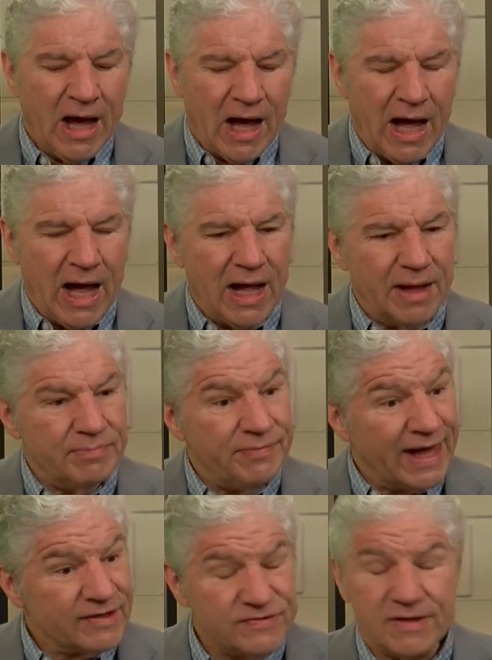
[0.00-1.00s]
uh,
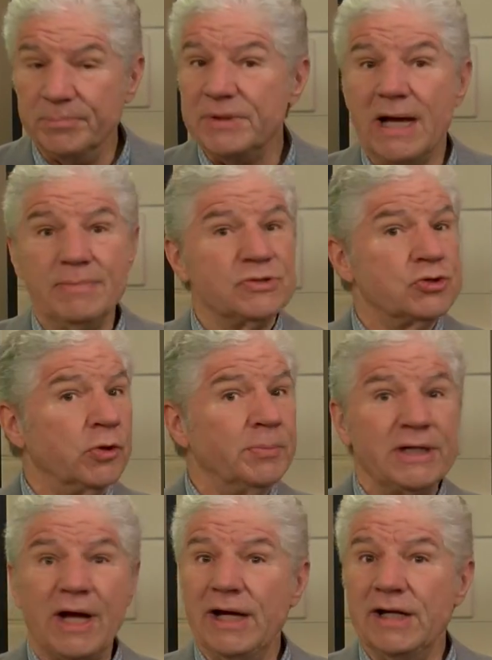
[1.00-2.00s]
that sometimes
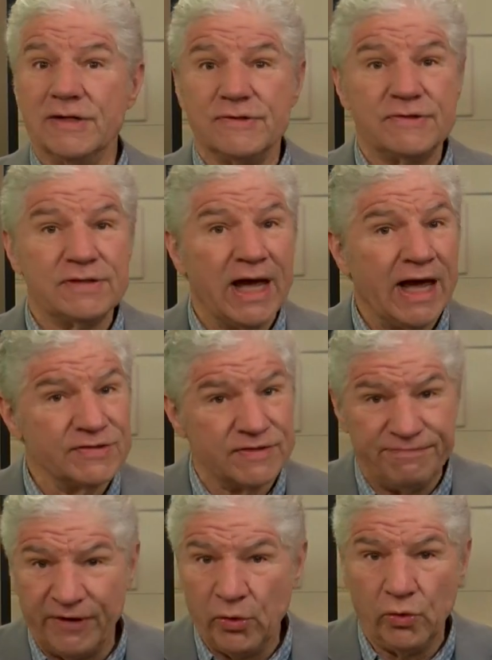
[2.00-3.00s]
dermatitis has a
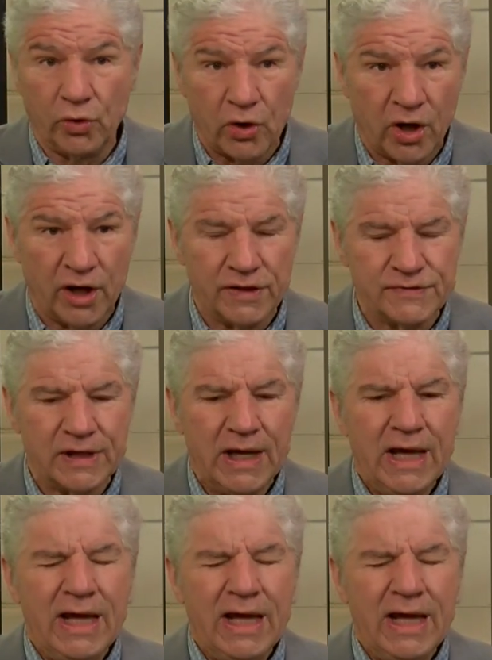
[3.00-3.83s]
fungal cause.